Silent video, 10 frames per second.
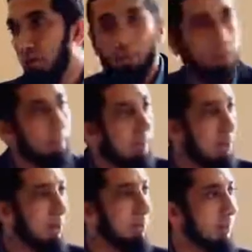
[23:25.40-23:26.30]
But people
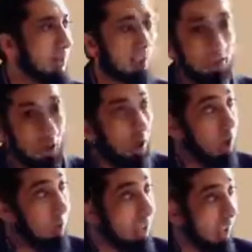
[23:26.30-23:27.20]
that are in business, they're
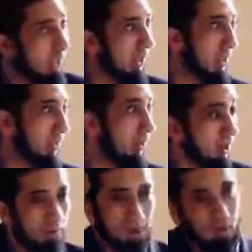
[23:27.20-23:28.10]
always thinking. They're
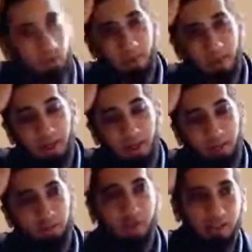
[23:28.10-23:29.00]
always like, oh my
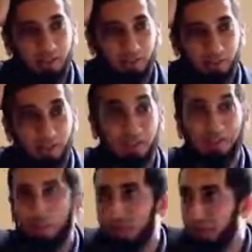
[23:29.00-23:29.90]
God, I forgot this. I forgot
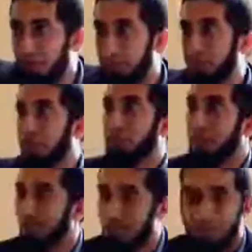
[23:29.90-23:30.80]
to file that. I forgot to
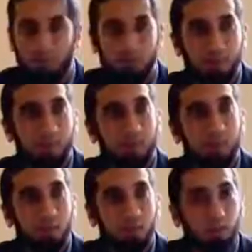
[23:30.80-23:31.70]
send this.
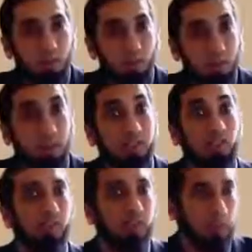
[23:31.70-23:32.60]

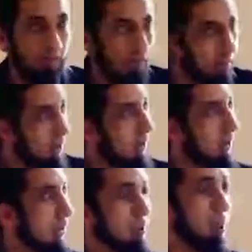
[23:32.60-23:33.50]
Customer
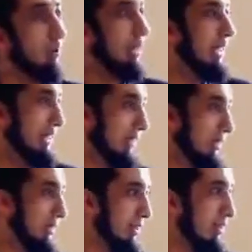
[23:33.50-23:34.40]
service, so many
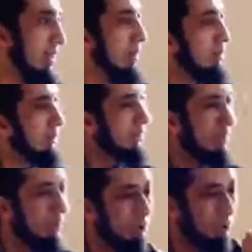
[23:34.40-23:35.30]
things. But
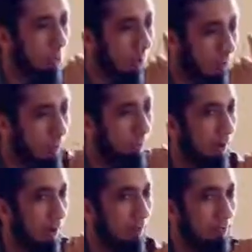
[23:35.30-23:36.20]
there is
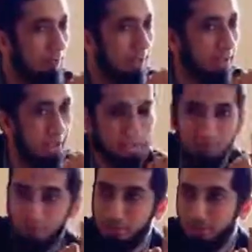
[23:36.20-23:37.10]
one part of
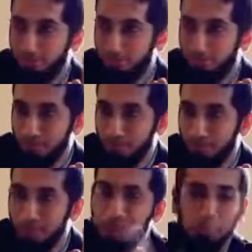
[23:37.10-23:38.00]
business
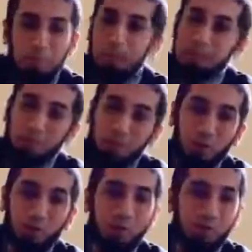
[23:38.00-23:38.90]
that makes it
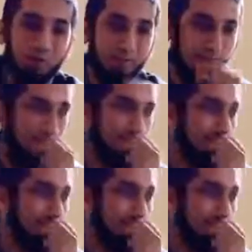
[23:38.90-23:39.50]
all worth it.